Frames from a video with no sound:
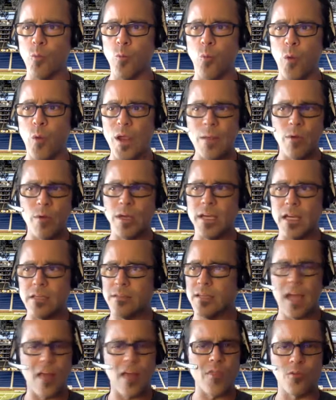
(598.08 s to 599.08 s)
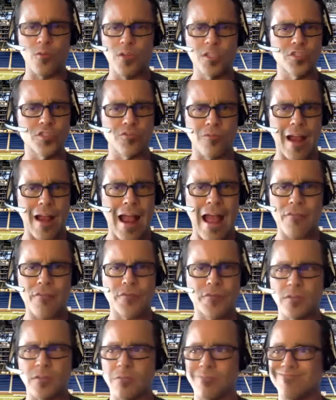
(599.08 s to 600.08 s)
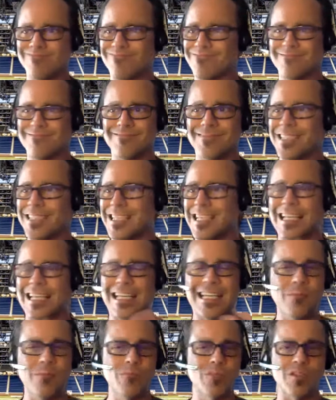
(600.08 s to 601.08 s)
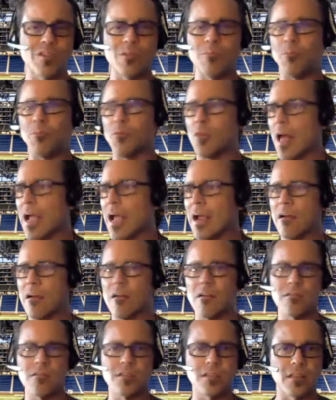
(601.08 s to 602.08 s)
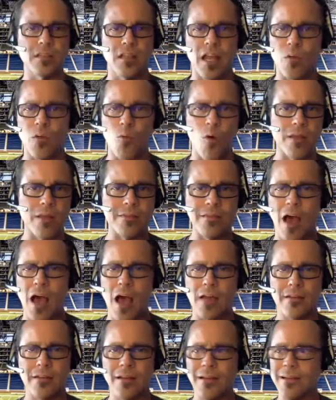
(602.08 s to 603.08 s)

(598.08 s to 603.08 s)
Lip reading: We would get together and draft teams and players and like whatnot